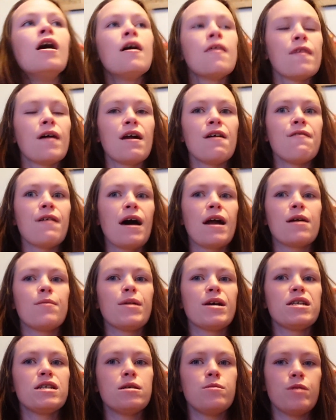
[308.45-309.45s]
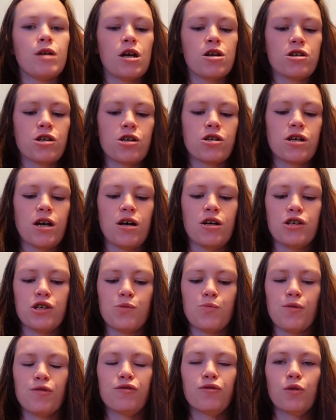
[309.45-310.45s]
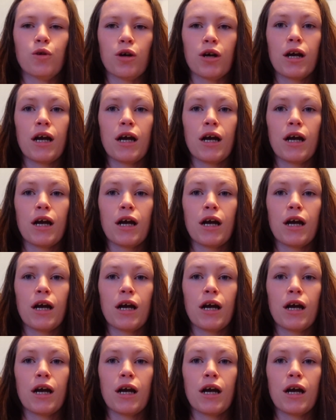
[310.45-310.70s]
that I've had on my TBR Jar challenge before,